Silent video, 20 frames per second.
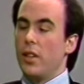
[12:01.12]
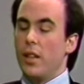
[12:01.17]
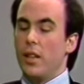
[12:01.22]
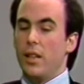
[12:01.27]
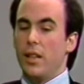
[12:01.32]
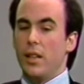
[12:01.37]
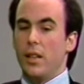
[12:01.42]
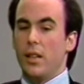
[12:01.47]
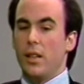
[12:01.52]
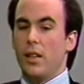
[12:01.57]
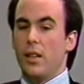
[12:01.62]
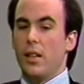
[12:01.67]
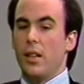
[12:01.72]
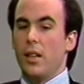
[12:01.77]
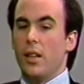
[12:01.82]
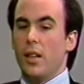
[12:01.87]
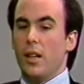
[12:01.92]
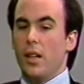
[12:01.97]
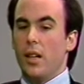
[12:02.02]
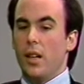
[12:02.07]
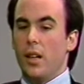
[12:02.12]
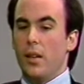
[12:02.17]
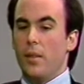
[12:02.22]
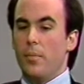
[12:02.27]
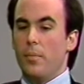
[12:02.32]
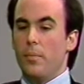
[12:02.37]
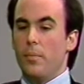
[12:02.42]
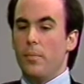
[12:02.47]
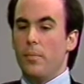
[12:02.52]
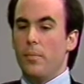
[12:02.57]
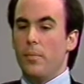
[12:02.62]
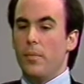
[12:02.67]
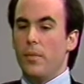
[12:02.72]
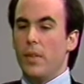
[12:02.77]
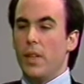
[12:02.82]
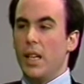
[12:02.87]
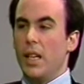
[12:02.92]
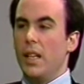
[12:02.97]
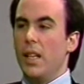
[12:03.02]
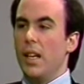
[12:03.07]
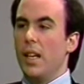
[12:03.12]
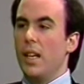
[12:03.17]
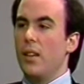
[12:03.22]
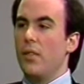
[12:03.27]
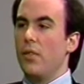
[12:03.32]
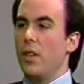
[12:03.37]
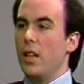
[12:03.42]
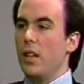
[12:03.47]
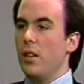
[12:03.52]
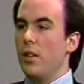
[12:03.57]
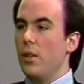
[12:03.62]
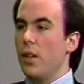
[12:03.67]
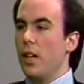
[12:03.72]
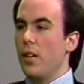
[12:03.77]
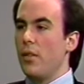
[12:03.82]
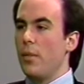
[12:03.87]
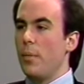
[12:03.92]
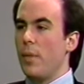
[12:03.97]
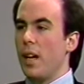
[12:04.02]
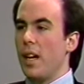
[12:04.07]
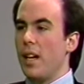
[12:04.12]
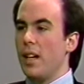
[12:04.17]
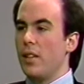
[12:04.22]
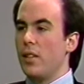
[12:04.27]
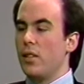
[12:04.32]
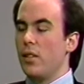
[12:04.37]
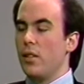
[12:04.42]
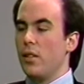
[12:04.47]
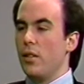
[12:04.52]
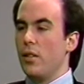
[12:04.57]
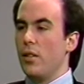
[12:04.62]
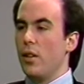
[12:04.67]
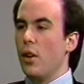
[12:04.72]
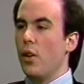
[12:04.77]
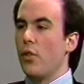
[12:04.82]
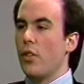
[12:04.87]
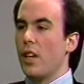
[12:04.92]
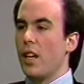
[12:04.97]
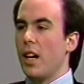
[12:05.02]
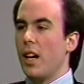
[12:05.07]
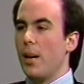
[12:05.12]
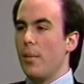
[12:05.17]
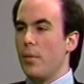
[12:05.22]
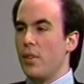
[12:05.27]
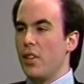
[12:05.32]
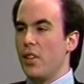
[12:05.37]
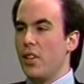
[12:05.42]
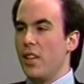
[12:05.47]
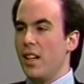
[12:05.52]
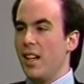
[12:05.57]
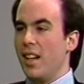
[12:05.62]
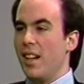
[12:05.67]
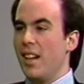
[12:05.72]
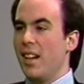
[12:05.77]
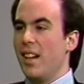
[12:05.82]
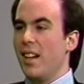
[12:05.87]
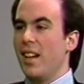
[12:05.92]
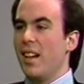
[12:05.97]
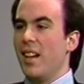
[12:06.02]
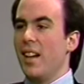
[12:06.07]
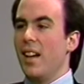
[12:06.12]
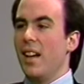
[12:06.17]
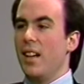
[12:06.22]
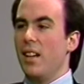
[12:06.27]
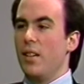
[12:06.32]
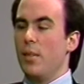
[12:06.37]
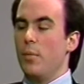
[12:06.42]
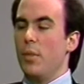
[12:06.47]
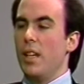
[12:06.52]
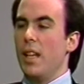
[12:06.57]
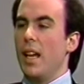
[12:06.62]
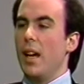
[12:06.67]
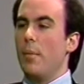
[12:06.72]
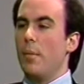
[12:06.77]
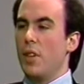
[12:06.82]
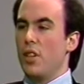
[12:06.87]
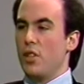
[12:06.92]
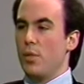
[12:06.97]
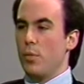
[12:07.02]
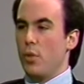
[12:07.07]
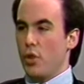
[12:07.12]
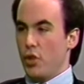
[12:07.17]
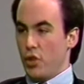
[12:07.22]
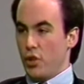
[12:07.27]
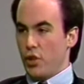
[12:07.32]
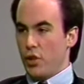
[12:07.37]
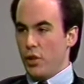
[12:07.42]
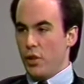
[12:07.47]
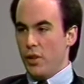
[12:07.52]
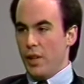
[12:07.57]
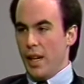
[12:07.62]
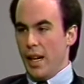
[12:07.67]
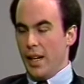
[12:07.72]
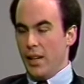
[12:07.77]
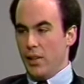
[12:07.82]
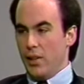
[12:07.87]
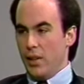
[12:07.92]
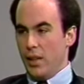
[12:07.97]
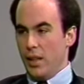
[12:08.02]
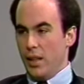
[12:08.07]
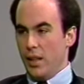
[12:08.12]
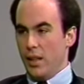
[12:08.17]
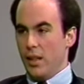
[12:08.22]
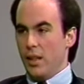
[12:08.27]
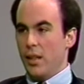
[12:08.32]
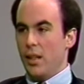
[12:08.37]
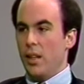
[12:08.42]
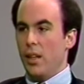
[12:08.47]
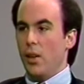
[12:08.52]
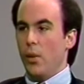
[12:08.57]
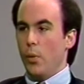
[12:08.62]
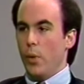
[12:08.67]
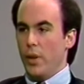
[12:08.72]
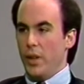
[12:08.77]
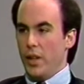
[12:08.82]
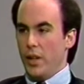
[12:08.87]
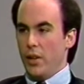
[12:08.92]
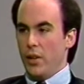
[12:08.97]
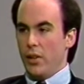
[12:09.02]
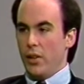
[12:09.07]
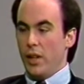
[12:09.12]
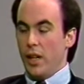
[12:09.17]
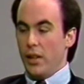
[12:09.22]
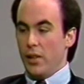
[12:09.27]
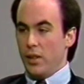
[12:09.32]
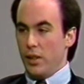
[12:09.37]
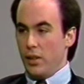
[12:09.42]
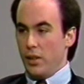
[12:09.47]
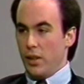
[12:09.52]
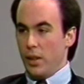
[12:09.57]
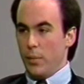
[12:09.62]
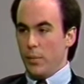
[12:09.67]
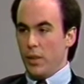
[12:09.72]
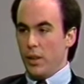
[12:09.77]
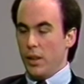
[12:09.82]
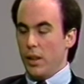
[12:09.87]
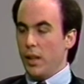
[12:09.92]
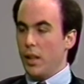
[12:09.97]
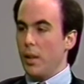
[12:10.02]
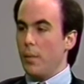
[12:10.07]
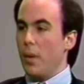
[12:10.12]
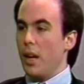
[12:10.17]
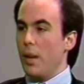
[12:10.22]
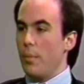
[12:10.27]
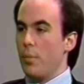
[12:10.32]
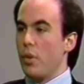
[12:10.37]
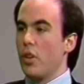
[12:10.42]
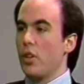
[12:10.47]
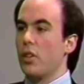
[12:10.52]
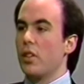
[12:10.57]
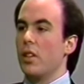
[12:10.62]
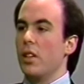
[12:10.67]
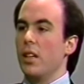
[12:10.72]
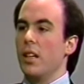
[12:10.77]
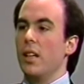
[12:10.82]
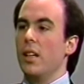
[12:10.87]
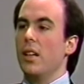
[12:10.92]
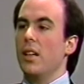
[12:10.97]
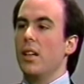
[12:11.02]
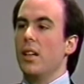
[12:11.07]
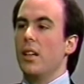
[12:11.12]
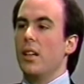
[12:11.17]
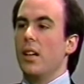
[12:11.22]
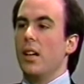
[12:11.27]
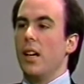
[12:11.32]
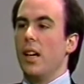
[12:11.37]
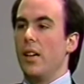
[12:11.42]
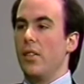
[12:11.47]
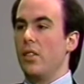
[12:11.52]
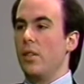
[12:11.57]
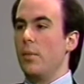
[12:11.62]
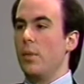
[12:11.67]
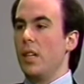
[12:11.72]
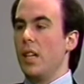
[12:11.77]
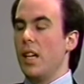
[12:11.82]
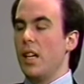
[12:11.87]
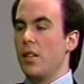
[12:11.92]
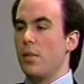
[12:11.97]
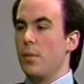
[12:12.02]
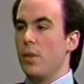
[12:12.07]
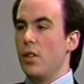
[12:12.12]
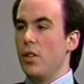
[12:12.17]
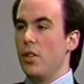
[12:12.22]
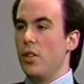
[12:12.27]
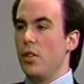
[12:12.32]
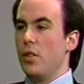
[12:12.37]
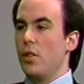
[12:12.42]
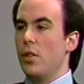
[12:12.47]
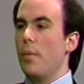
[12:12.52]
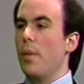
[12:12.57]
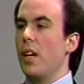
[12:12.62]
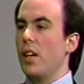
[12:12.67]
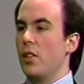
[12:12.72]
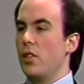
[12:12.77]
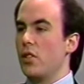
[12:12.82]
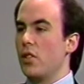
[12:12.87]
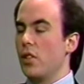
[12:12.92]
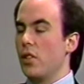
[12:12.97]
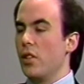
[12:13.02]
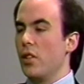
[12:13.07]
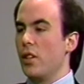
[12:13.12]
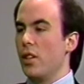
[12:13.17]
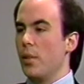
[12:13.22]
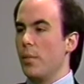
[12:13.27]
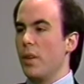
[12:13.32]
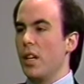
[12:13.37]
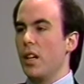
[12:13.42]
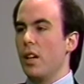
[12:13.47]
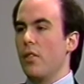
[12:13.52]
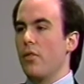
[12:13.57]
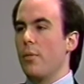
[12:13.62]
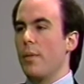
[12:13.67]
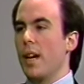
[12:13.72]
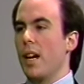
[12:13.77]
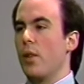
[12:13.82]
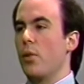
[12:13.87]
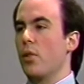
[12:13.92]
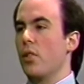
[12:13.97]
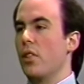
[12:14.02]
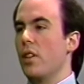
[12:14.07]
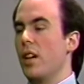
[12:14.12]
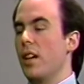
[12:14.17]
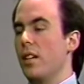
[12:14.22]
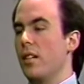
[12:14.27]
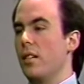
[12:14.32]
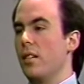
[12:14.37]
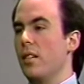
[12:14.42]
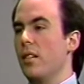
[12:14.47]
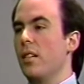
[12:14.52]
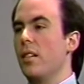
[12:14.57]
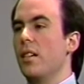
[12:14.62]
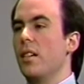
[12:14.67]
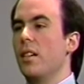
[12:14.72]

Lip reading: I think they tend, if they do have a bias, to overcompensate and to be that much more scrutinizing when they're assessing something that they might personally have some attachment to make sure that they're bending over backwards not to